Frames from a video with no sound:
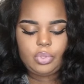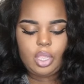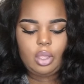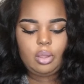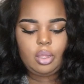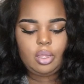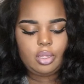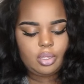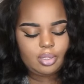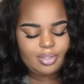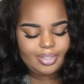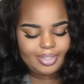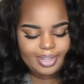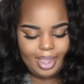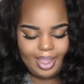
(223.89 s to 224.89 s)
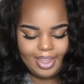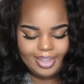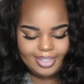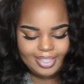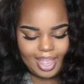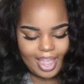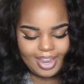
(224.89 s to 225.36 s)
Oh
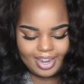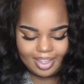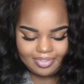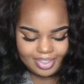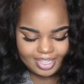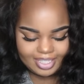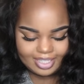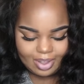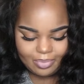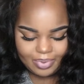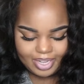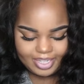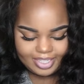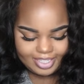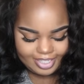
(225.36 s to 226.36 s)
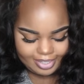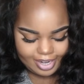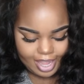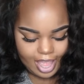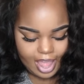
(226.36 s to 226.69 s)
guys, I love this so much.